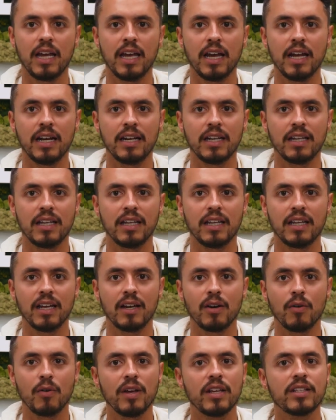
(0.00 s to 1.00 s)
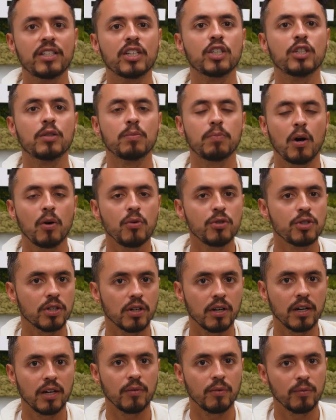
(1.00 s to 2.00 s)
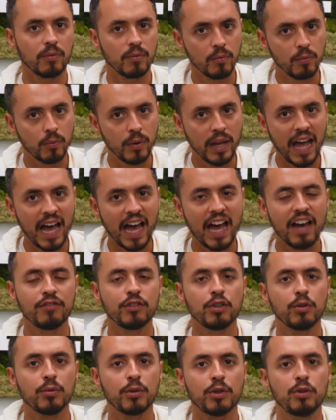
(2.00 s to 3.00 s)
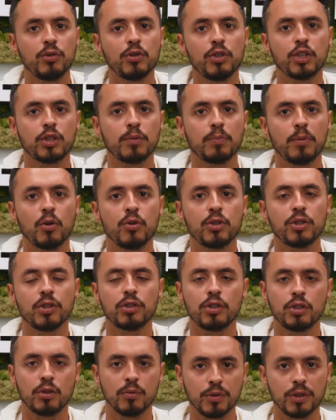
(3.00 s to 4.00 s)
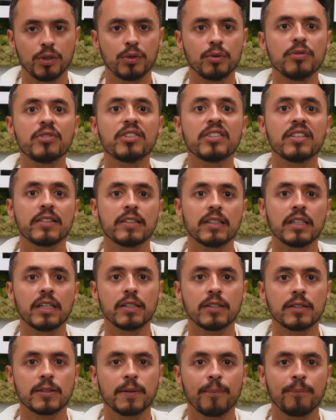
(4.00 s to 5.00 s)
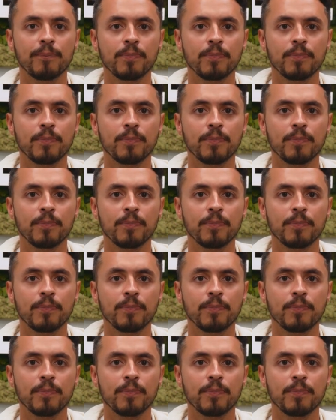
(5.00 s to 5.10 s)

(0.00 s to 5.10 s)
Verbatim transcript: And it's exposure, and we have to reduce exposure to reduce disease.